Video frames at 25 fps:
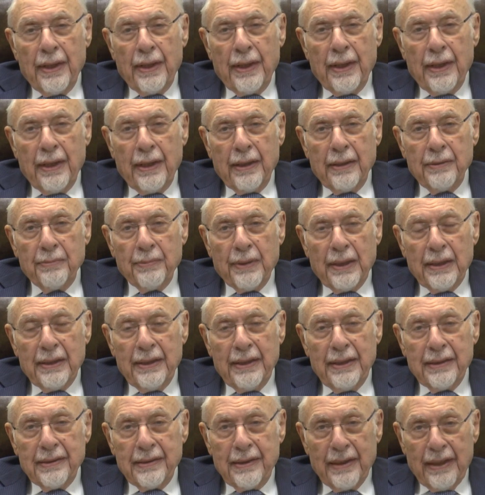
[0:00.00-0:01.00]
and my
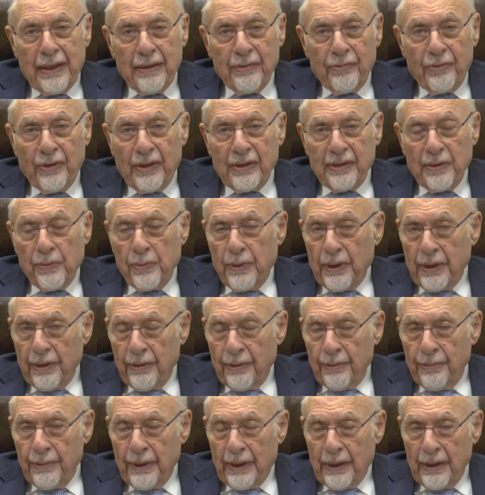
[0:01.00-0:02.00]
late grandfather, Where
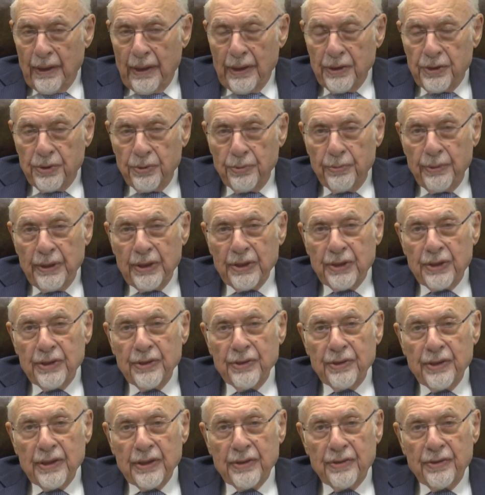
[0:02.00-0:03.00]
uh, I, I should
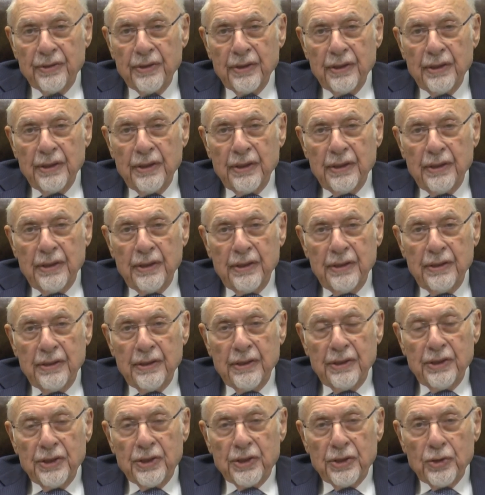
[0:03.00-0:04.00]
mention that in
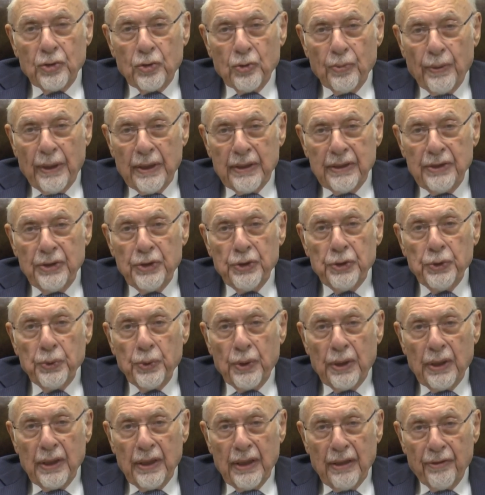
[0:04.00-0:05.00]
addition to my
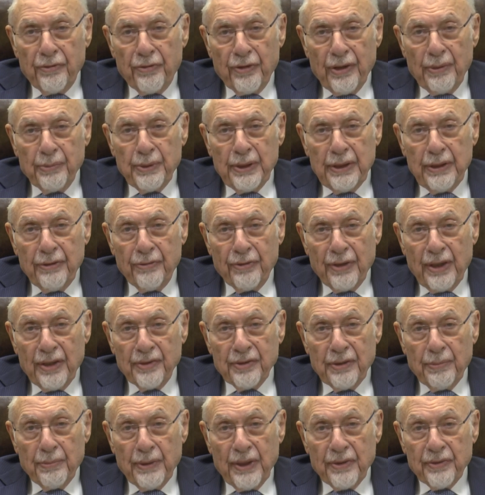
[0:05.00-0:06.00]
nuclear family,
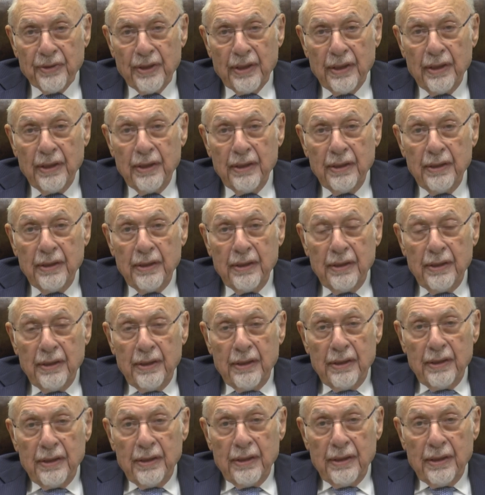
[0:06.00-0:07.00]
father, mother,
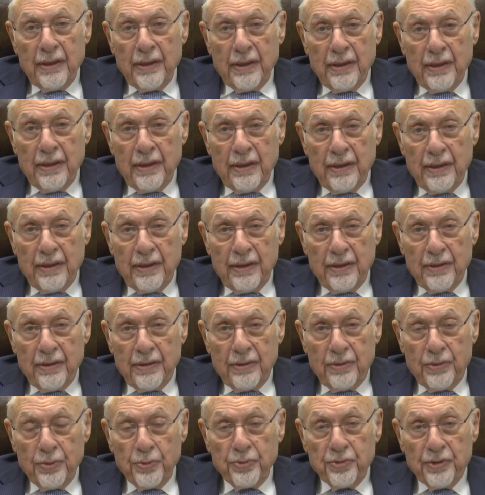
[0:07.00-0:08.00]
uh,
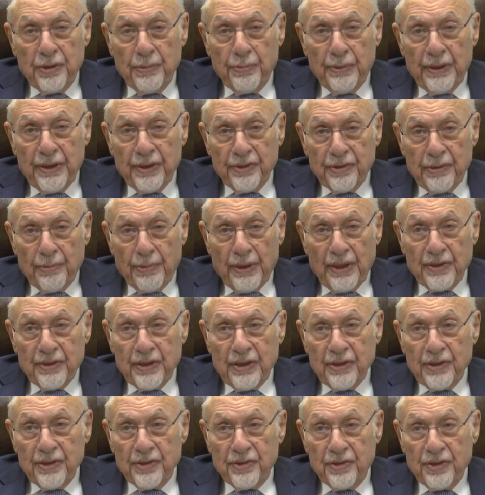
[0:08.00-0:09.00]
two siblings, a brother
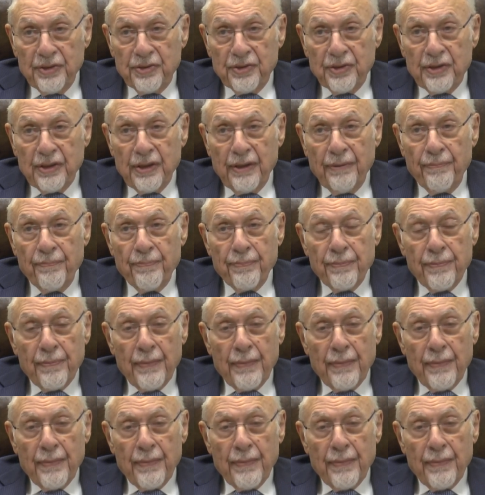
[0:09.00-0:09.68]
and a sister,